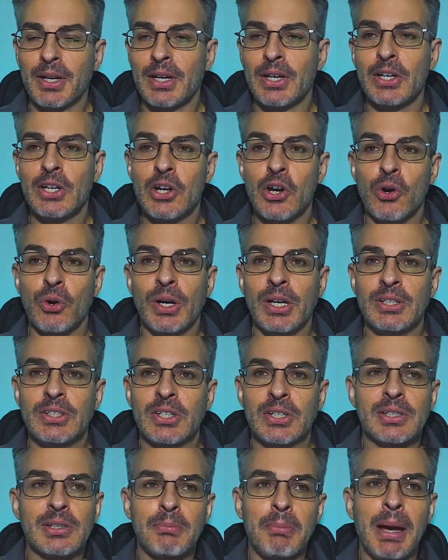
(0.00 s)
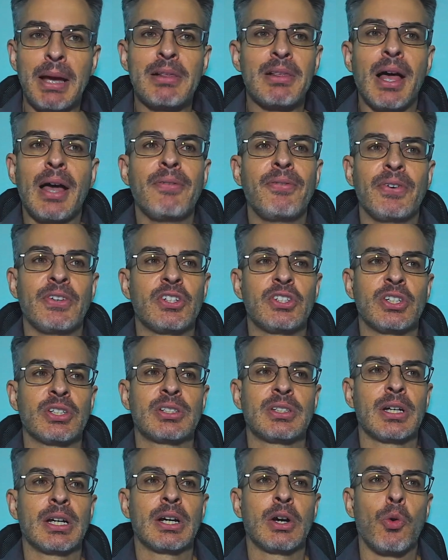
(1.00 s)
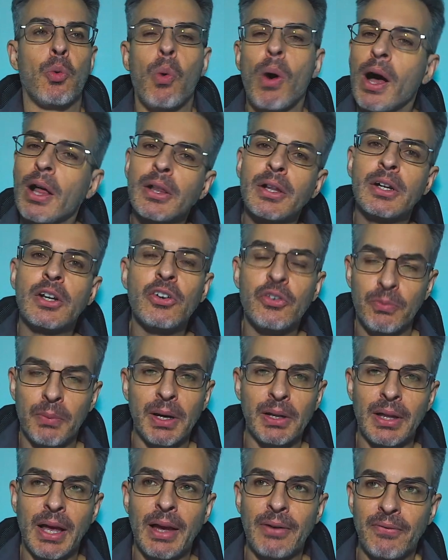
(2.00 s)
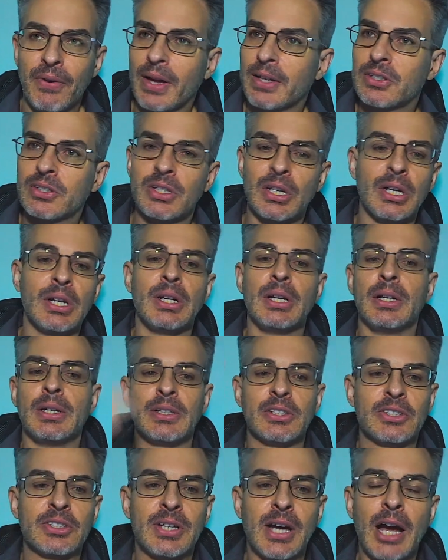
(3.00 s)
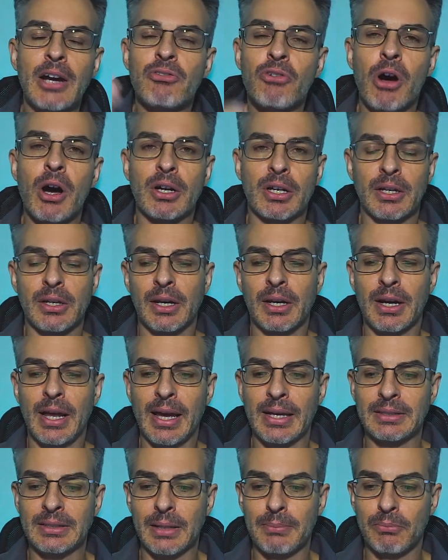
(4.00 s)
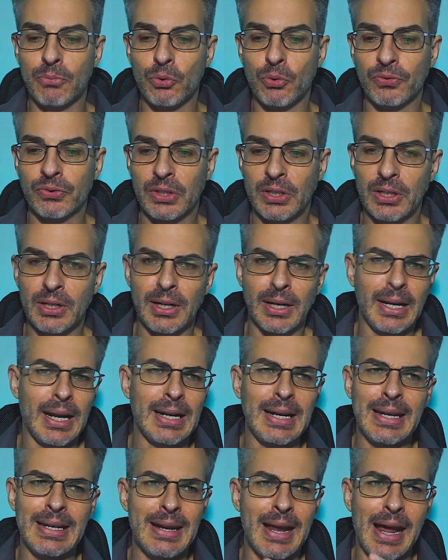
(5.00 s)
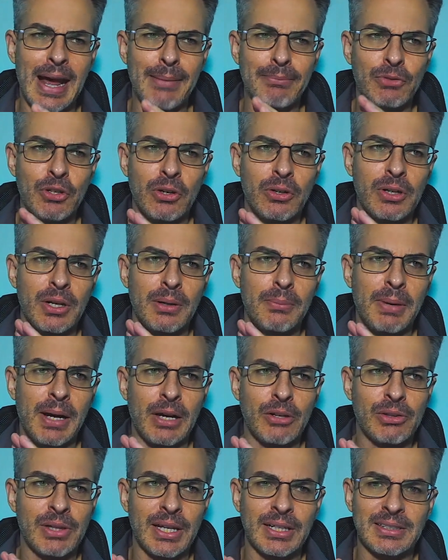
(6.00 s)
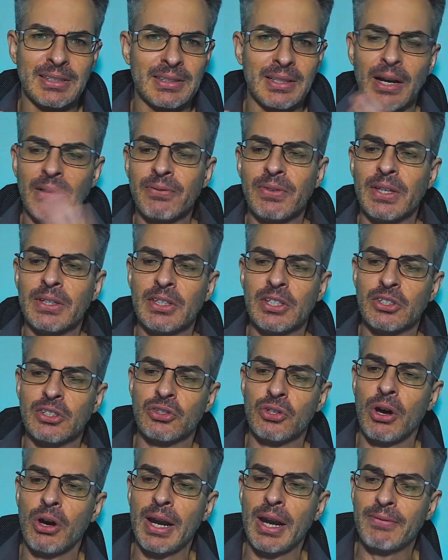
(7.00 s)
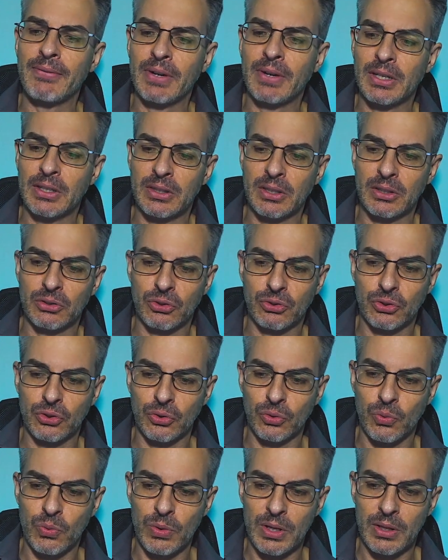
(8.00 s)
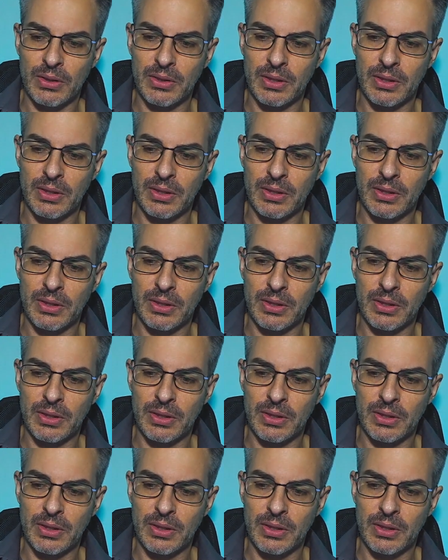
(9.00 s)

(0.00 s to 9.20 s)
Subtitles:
It's just, my life is just, the quality of my life has skyrocketed as I moved here. And I'm talking about like stuff that does not have anything to do with